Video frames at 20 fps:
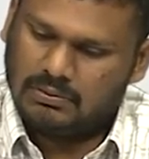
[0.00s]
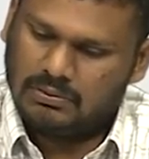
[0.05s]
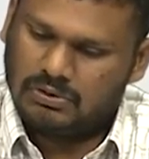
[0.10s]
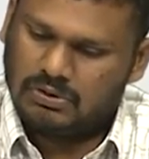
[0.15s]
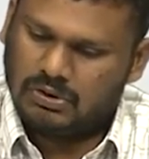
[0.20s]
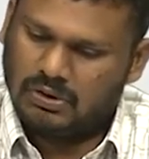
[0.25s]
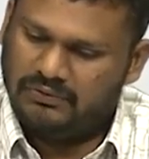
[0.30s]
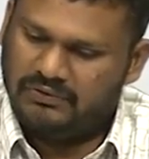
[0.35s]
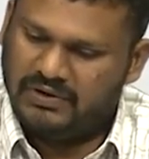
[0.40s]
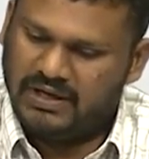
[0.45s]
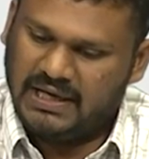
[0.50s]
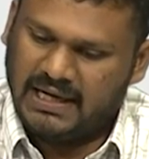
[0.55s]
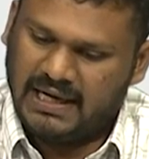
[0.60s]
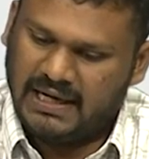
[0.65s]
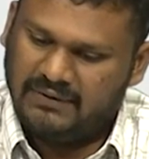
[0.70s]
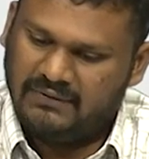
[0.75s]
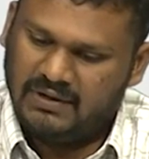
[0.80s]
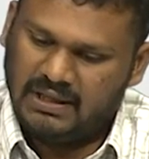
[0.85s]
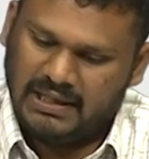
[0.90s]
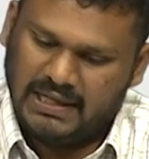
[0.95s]
so we
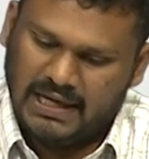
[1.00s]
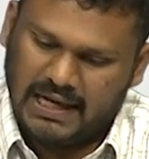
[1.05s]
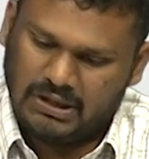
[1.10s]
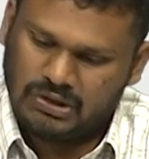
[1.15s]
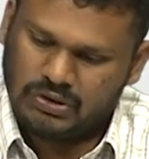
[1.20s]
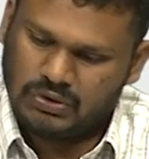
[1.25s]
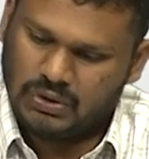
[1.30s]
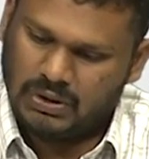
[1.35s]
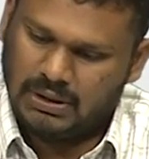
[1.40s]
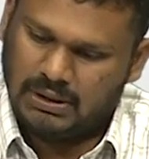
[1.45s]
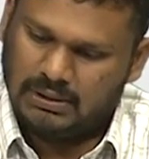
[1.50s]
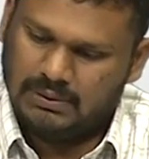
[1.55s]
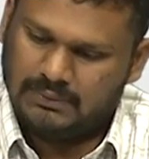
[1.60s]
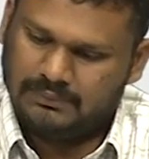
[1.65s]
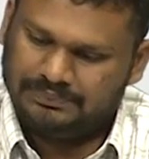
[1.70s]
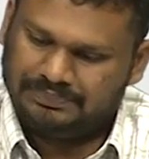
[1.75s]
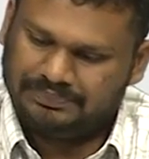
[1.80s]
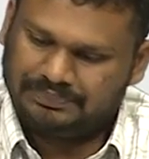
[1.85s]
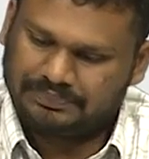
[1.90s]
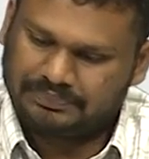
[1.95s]
have a natural
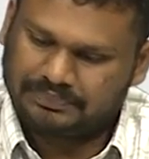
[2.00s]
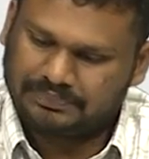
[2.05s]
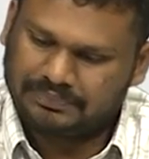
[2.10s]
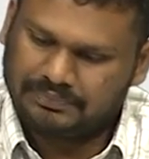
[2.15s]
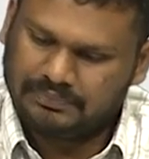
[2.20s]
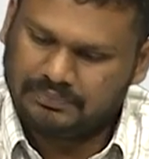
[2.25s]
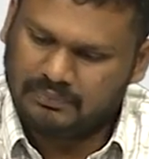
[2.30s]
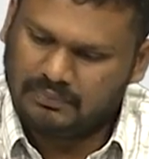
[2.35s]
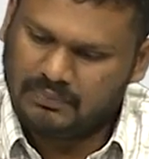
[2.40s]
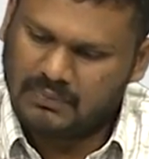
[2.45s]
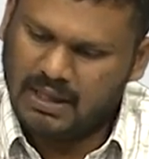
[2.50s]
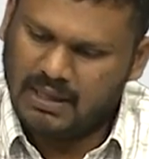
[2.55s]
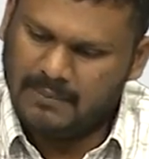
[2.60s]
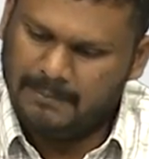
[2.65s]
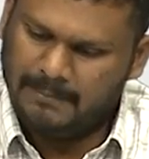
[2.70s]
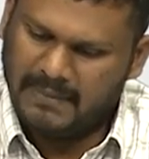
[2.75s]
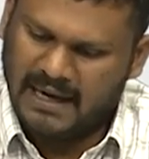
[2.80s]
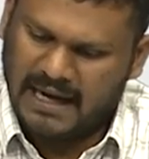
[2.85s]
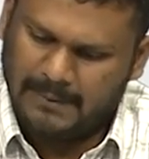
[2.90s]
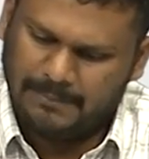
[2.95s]

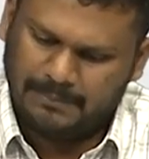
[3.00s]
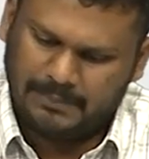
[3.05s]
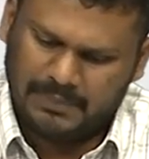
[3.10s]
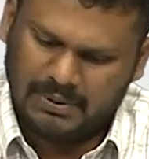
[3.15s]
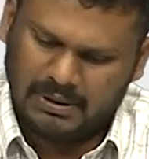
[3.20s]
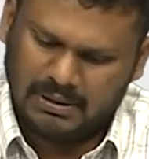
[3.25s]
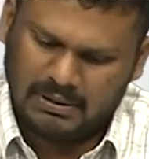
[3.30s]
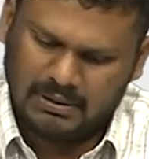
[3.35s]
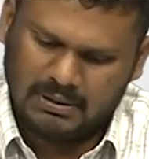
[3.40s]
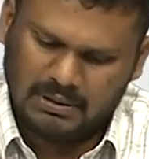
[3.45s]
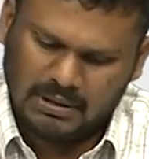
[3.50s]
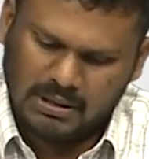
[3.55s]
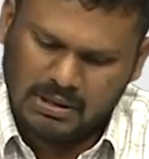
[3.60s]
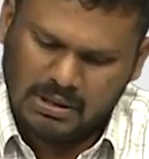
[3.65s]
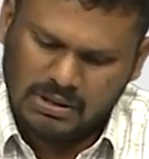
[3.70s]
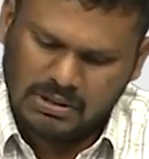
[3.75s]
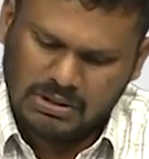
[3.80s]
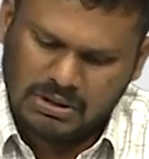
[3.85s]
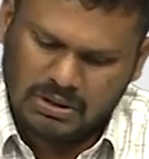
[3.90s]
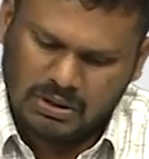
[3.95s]
map,
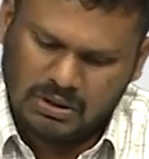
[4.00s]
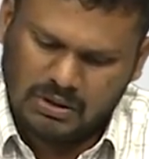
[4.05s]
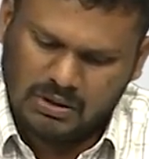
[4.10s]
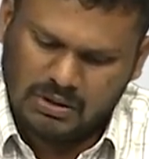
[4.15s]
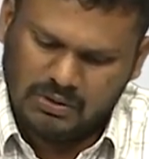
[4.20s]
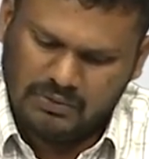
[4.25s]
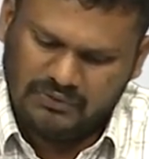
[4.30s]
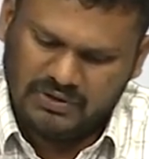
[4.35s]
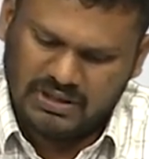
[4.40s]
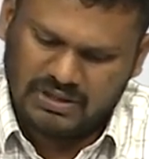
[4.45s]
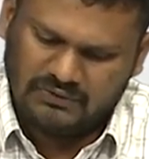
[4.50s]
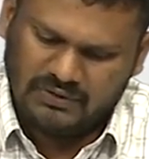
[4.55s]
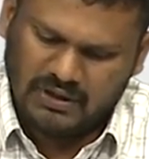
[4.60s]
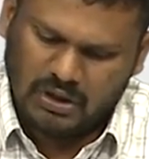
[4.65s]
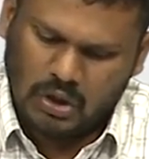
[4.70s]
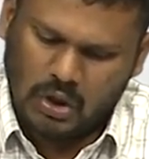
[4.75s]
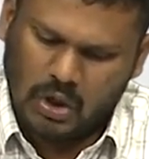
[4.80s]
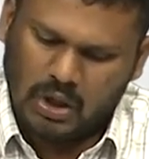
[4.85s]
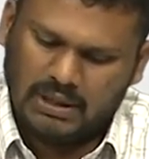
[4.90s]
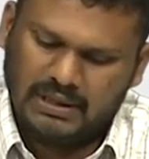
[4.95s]
so which we
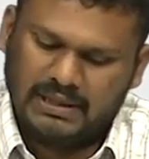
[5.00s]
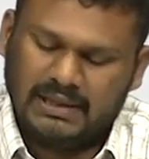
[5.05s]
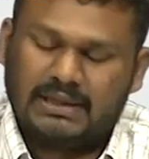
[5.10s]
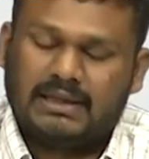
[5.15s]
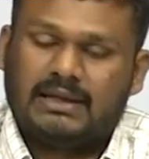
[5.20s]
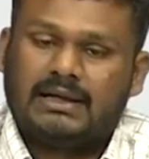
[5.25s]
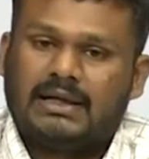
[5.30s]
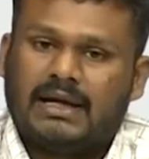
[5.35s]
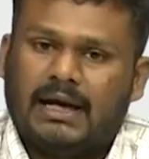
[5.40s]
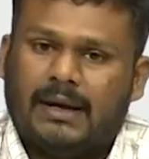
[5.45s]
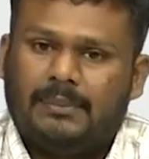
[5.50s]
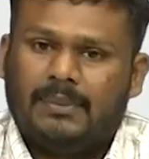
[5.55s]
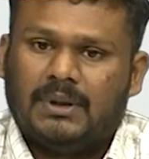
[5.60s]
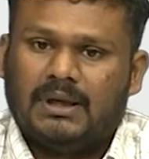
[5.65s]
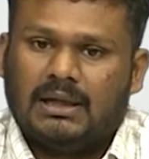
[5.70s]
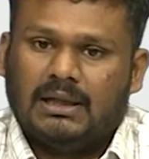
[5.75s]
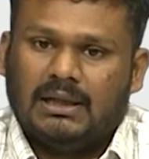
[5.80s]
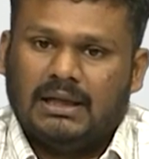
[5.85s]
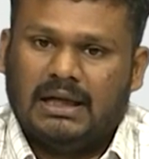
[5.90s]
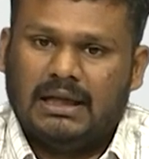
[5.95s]
called it
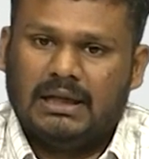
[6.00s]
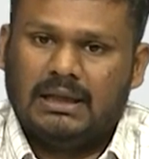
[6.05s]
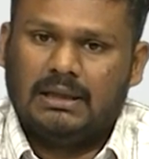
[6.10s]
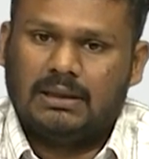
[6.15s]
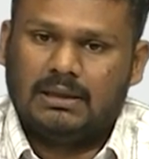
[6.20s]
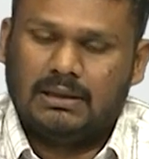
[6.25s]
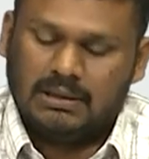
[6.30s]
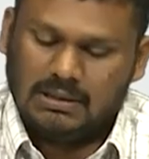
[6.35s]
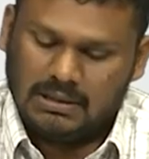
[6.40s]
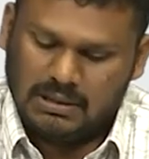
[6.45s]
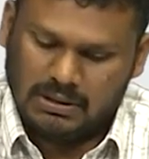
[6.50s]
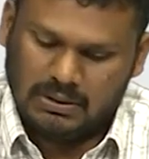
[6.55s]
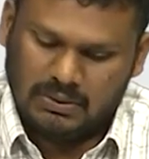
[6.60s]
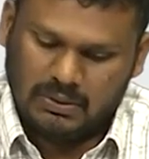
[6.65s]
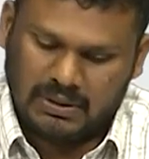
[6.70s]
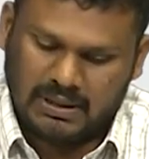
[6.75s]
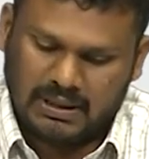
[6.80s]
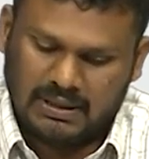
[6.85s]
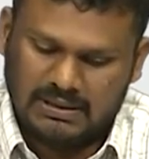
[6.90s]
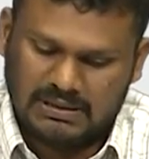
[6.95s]
capital L.
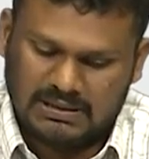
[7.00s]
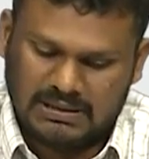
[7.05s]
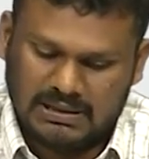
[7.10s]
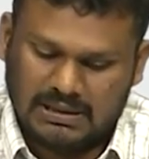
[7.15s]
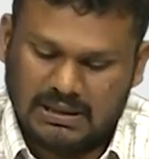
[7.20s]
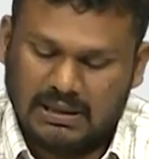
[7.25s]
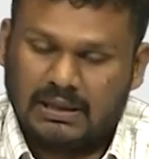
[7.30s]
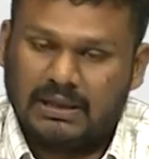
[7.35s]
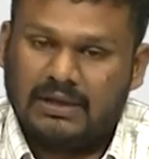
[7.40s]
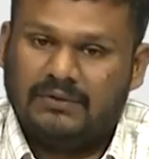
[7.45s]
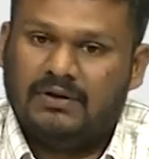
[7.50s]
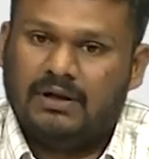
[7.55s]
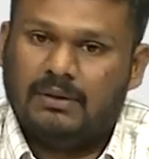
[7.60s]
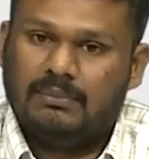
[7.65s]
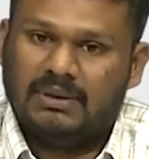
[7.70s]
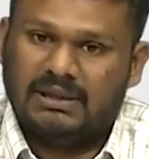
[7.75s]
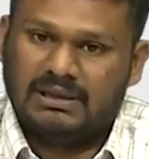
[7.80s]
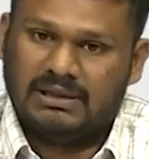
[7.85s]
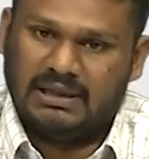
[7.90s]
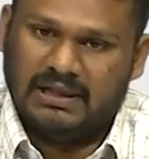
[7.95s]
Okay, it is uh, given
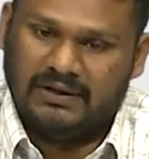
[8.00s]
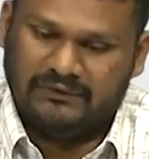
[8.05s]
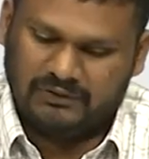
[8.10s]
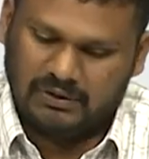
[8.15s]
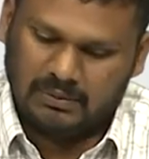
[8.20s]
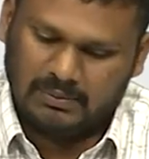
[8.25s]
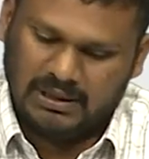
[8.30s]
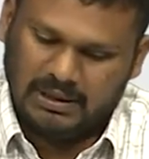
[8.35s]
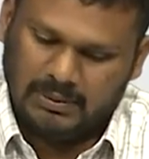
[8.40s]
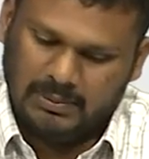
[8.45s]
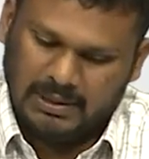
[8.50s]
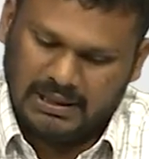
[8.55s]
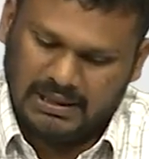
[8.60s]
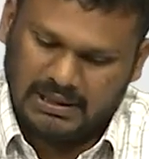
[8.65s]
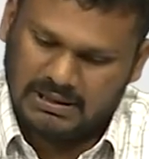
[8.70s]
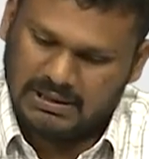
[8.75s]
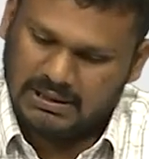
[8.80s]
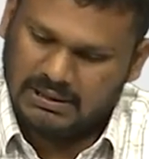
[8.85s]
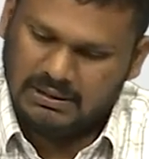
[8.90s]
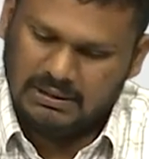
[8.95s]
by the left
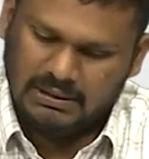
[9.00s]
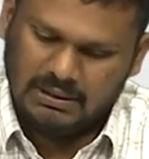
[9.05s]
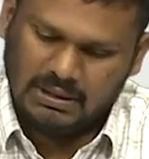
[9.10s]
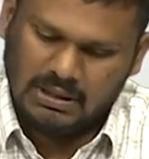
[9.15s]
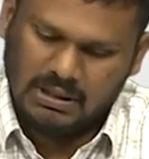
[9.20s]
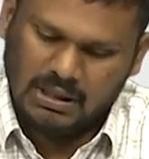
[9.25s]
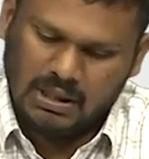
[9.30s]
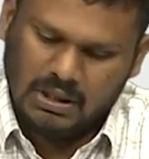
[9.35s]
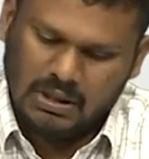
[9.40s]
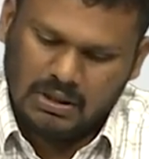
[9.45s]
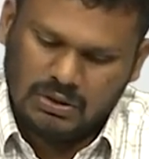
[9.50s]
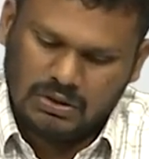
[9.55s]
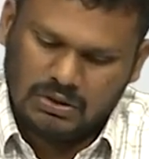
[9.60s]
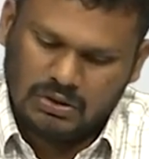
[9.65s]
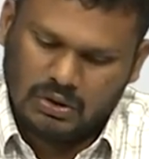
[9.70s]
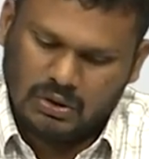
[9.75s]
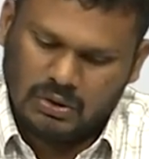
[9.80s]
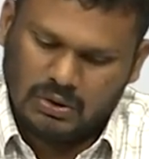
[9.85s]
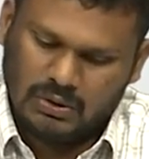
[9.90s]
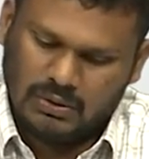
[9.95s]
multiplication.
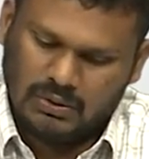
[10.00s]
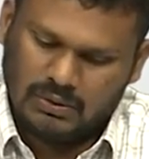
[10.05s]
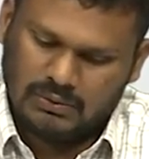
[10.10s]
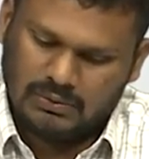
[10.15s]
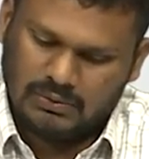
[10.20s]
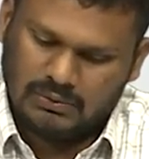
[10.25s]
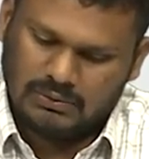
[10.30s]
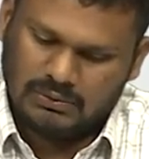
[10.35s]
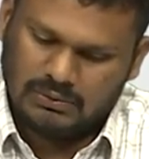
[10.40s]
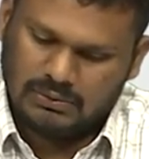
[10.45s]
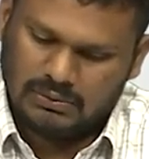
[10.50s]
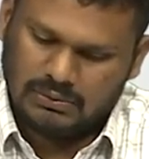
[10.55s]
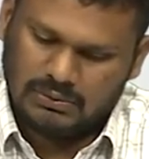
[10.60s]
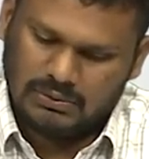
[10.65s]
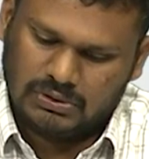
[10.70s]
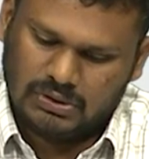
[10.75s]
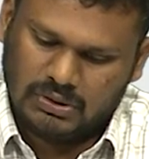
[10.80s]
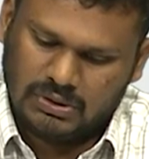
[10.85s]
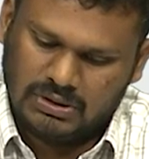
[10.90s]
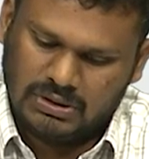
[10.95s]
So,
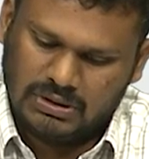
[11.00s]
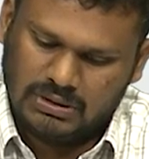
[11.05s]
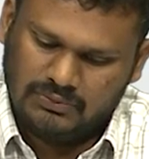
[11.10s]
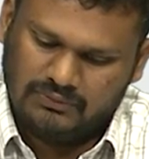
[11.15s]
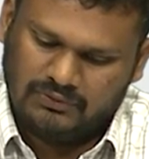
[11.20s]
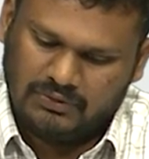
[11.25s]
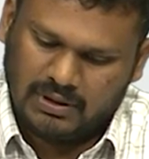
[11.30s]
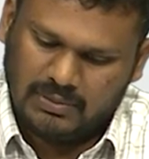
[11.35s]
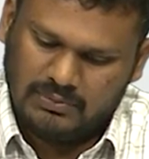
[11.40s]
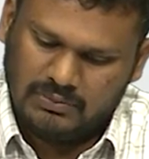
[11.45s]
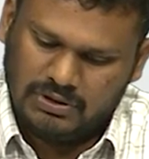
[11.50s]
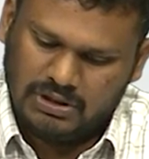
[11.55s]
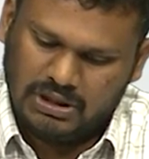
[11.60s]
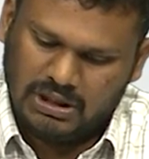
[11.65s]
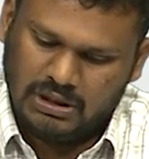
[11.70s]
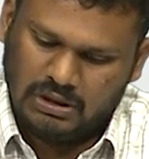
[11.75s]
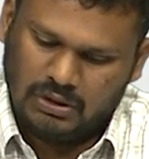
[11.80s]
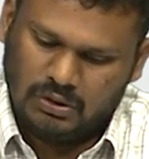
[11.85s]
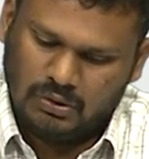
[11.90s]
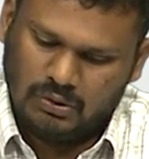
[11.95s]
so from
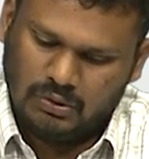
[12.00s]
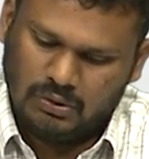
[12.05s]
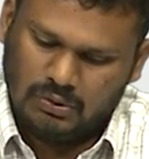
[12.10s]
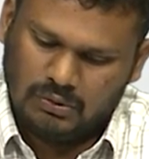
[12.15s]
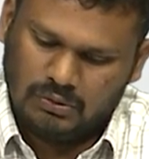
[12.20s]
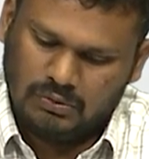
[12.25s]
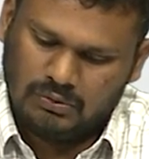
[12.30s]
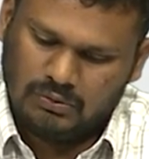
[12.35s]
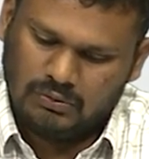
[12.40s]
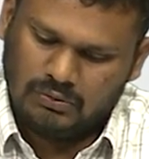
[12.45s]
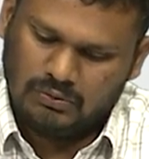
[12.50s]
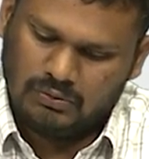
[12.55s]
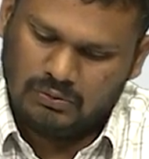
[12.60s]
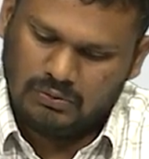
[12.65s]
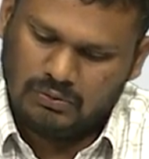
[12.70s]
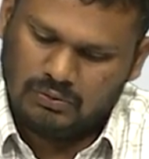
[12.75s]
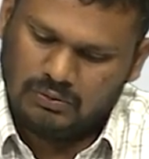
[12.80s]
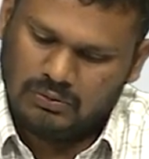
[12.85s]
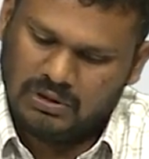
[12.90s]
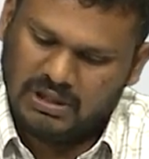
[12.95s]
G to
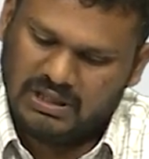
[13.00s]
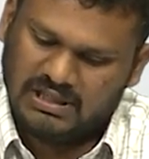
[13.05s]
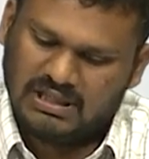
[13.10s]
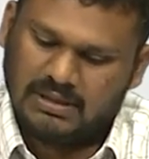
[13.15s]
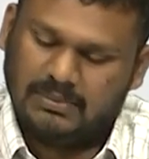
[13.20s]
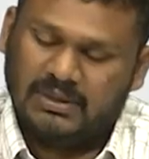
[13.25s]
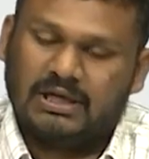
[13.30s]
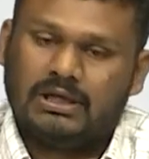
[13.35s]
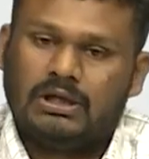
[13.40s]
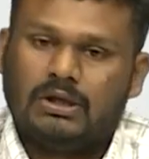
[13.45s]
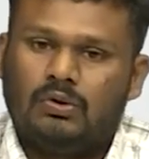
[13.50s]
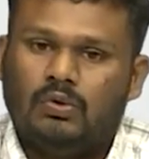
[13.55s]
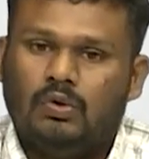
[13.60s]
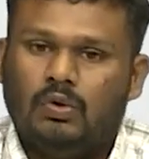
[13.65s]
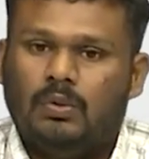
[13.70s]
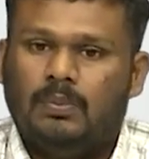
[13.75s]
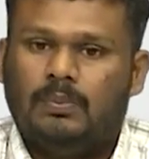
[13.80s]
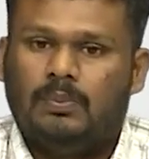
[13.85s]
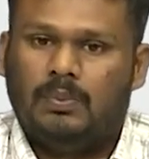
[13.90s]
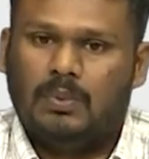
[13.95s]
the symmetric
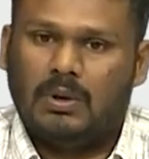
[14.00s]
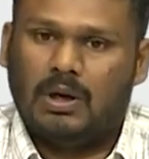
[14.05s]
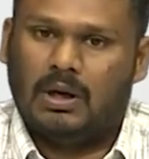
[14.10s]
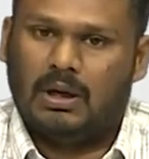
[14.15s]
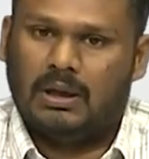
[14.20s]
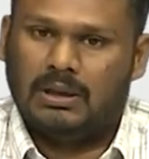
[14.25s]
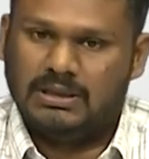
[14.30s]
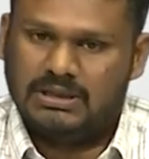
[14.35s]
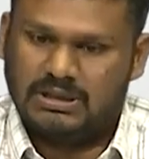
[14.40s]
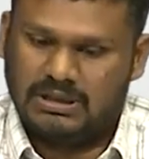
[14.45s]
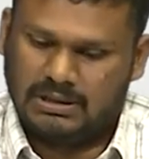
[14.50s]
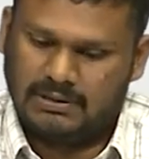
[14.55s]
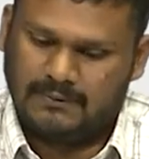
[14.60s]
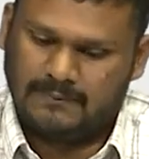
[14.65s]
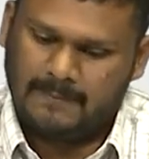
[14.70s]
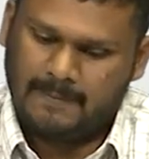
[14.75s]
group on G.